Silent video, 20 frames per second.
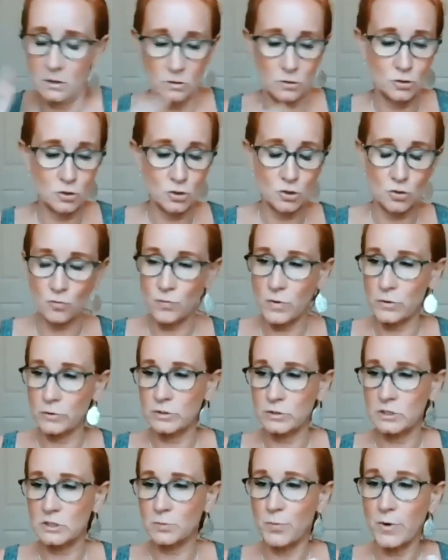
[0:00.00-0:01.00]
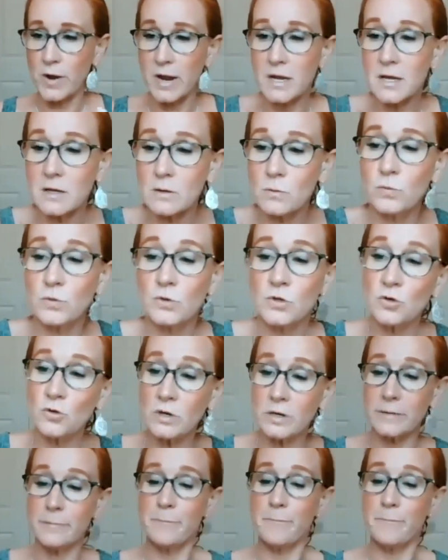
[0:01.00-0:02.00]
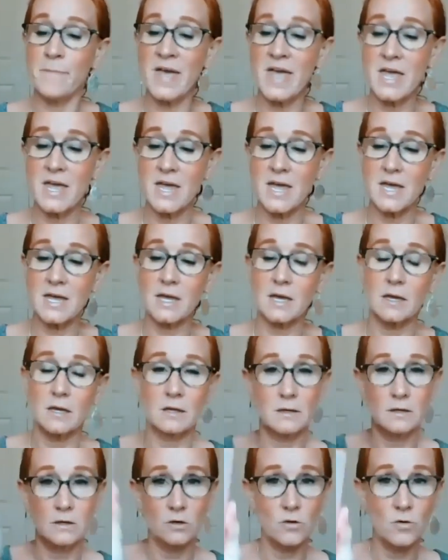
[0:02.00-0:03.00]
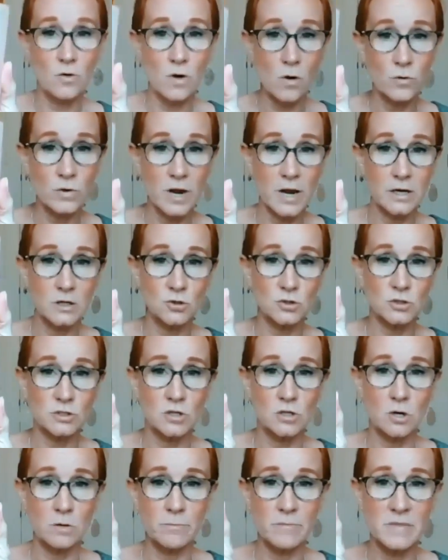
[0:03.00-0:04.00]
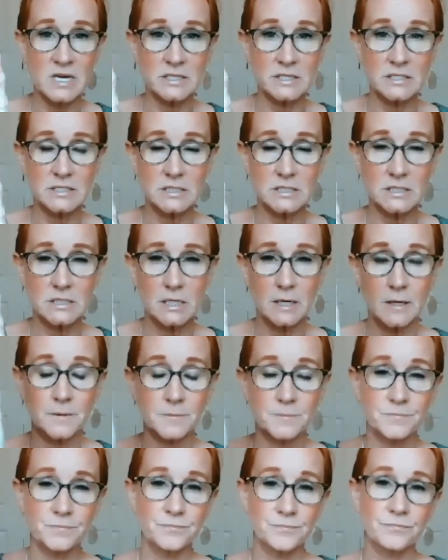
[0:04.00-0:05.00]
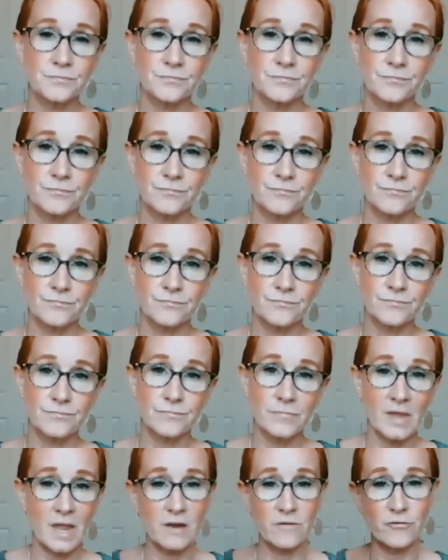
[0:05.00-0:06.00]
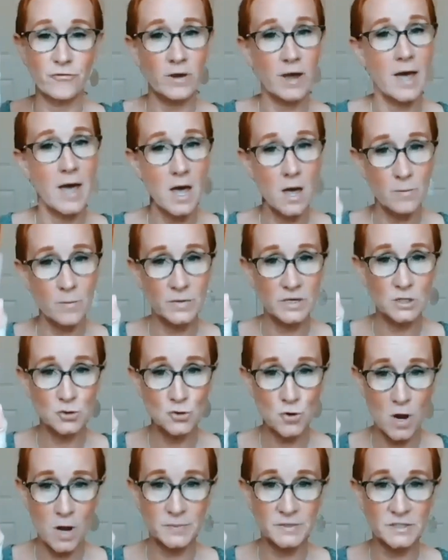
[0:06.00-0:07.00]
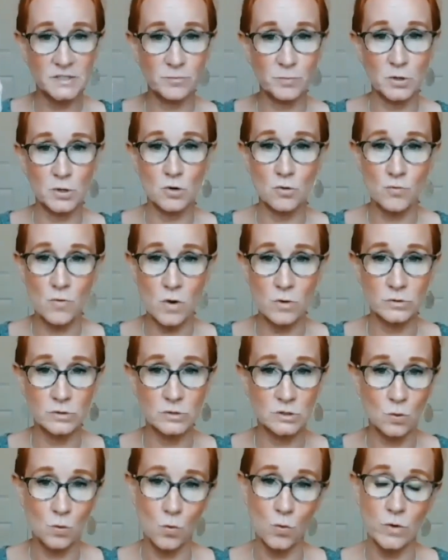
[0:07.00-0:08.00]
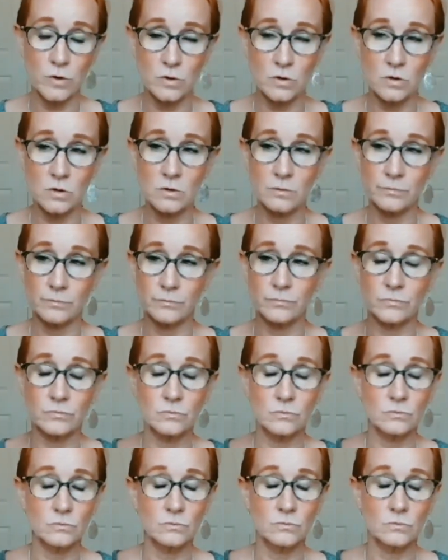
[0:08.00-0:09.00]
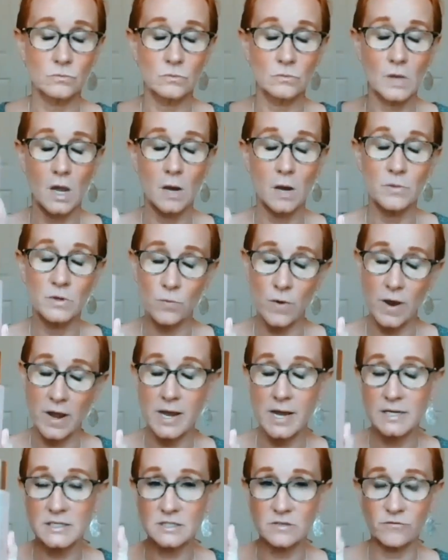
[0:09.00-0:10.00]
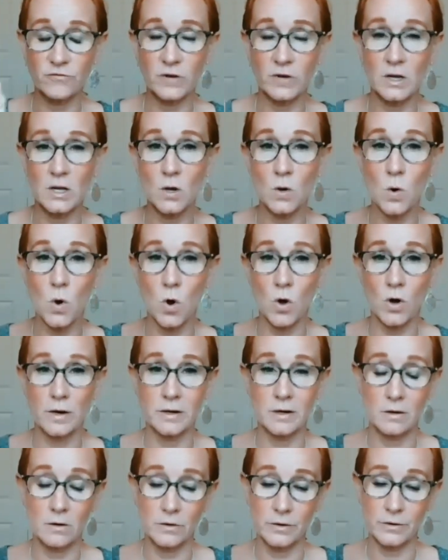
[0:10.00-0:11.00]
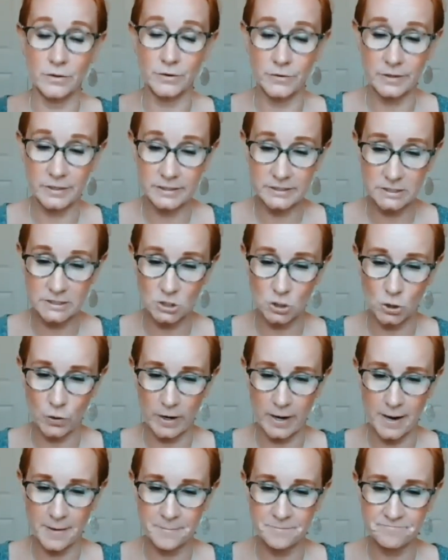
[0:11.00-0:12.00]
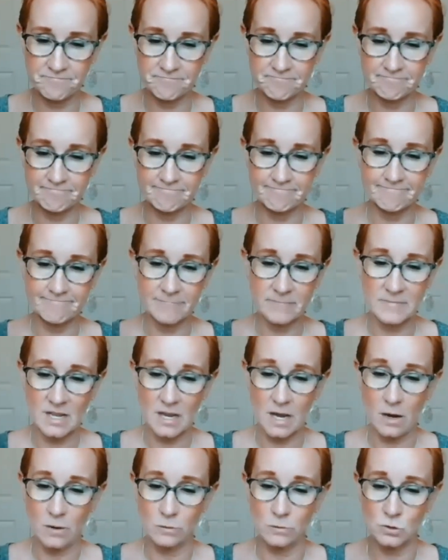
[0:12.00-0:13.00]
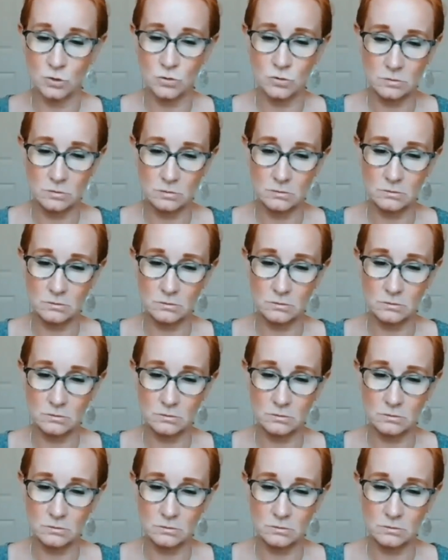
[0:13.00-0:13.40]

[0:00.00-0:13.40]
use your rose spray. You can make your own hydrosol mist. I forget how many drops of pure rose oil. Emily Wright has a video on it on her Instagram. I will